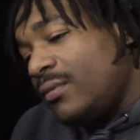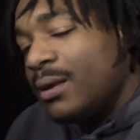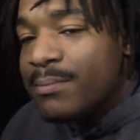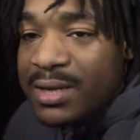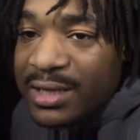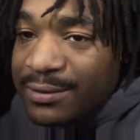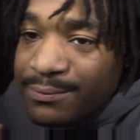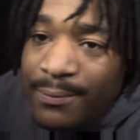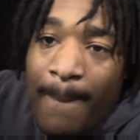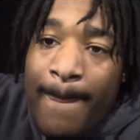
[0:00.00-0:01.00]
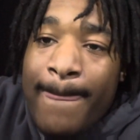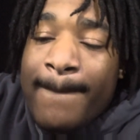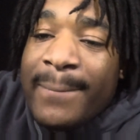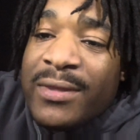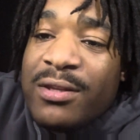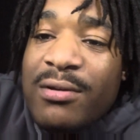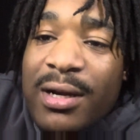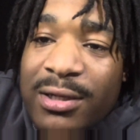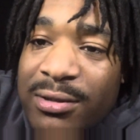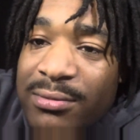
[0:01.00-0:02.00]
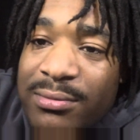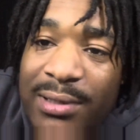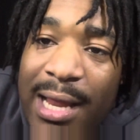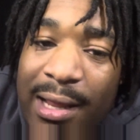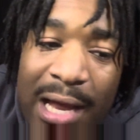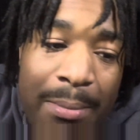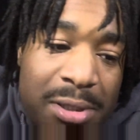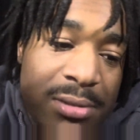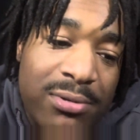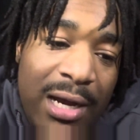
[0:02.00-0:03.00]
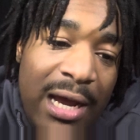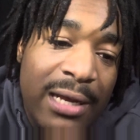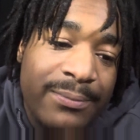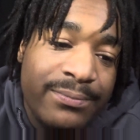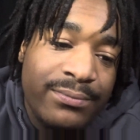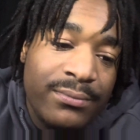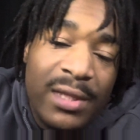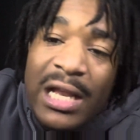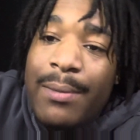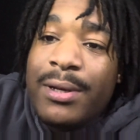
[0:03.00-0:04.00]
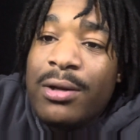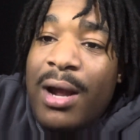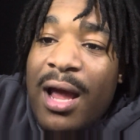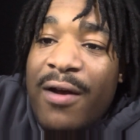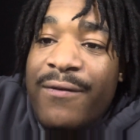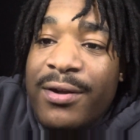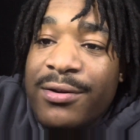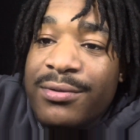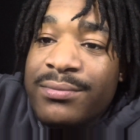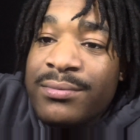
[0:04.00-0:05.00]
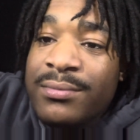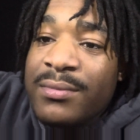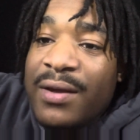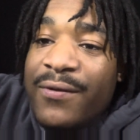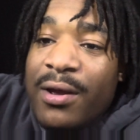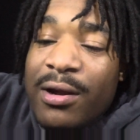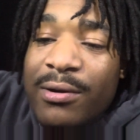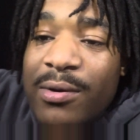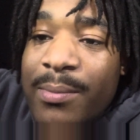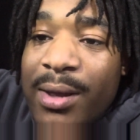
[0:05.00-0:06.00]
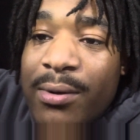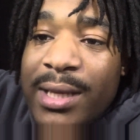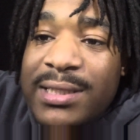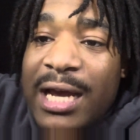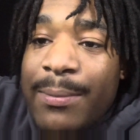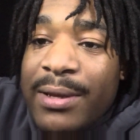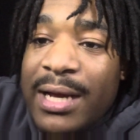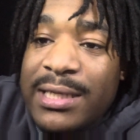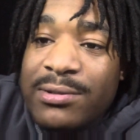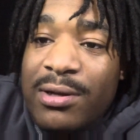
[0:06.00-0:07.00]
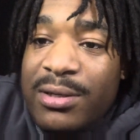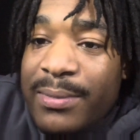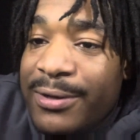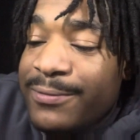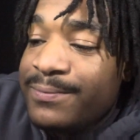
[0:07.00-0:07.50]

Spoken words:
But yeah, you already know. Like, comment, subscribe. Let me know how y'all feel. If y'all agree with me on any topic I just talked about.